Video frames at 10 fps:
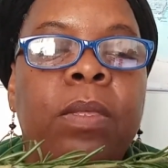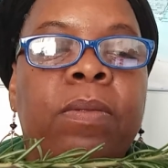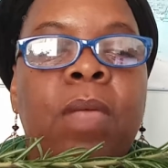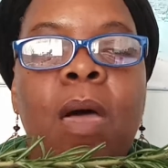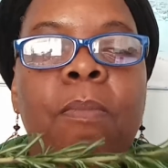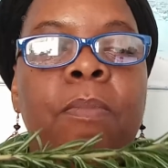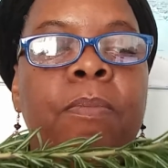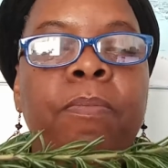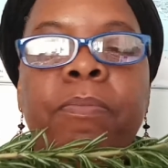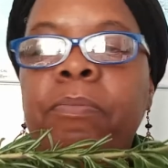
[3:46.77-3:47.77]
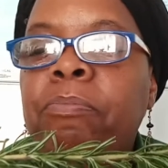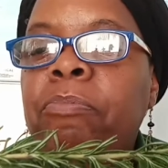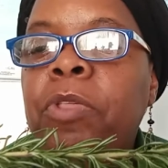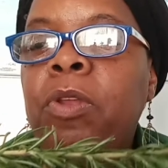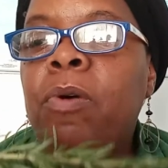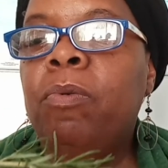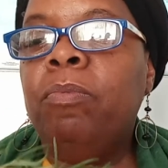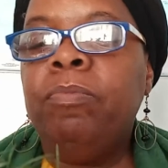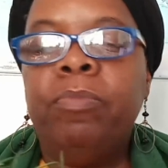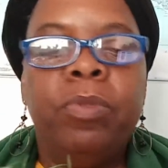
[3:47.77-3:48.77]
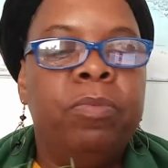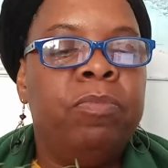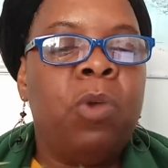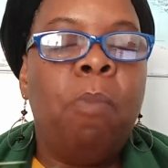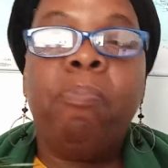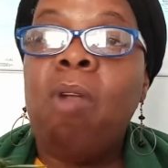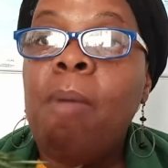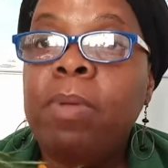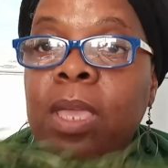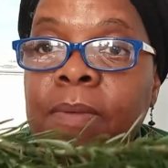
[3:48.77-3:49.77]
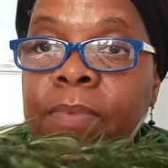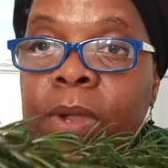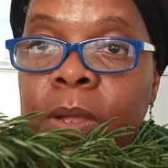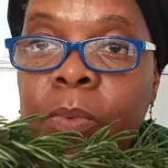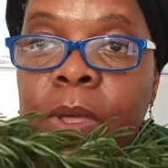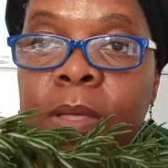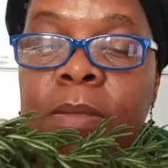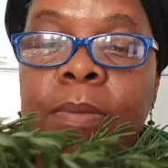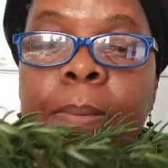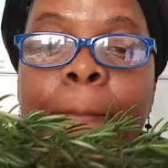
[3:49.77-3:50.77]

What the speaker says: Some, don't propagate very well.